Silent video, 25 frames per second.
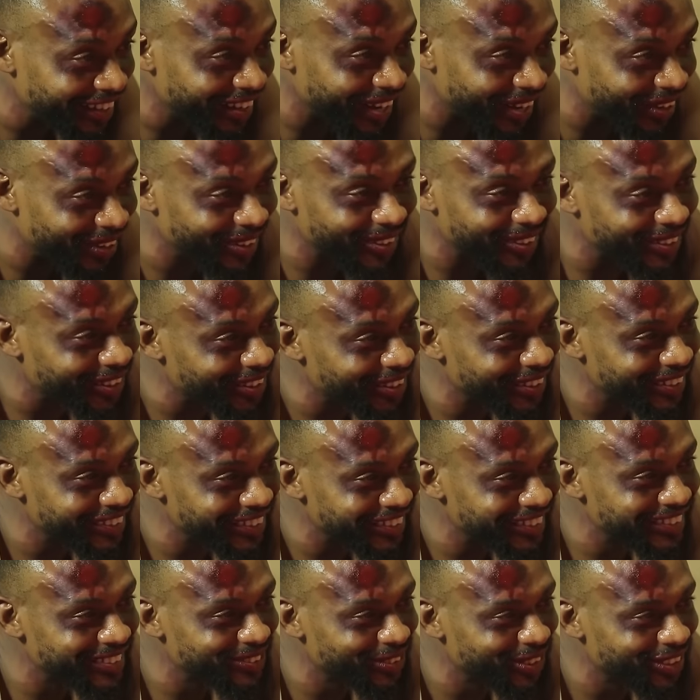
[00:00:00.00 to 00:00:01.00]
Our
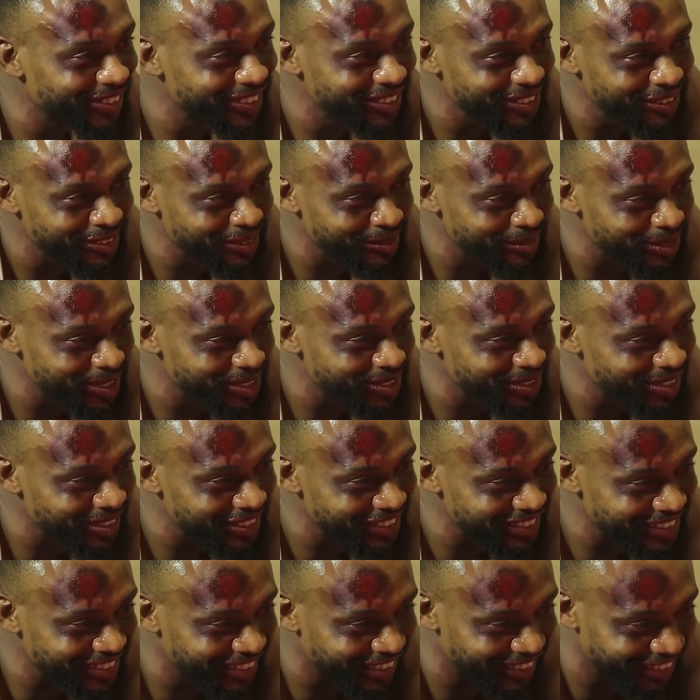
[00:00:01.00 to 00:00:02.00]
God is worthy to be
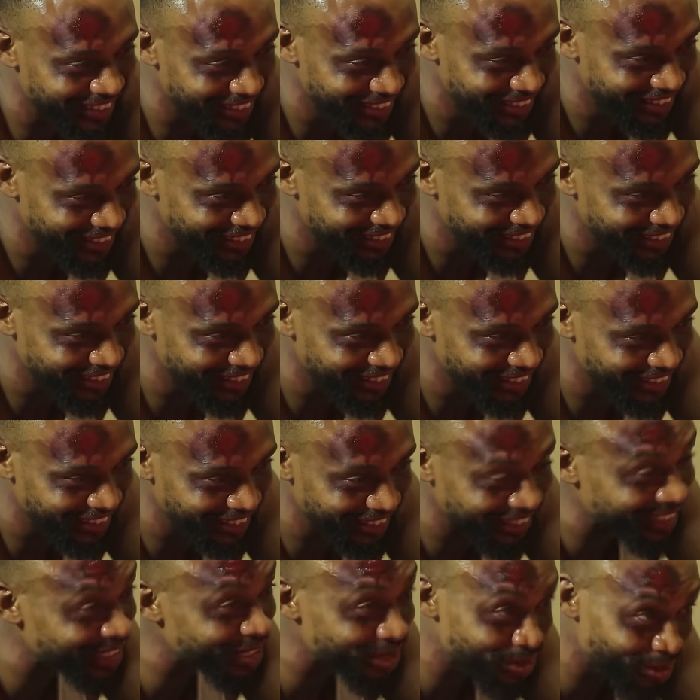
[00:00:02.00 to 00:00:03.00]
trusted.
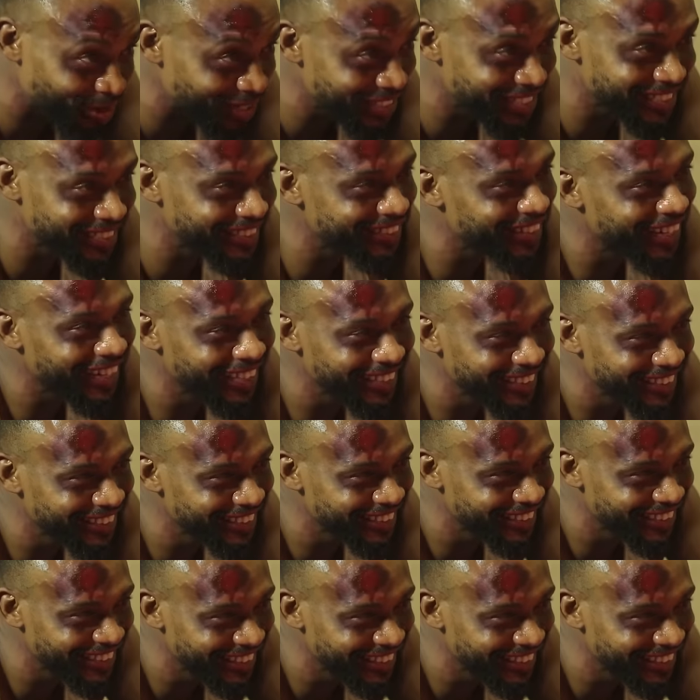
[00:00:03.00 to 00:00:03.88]
He is watching, right?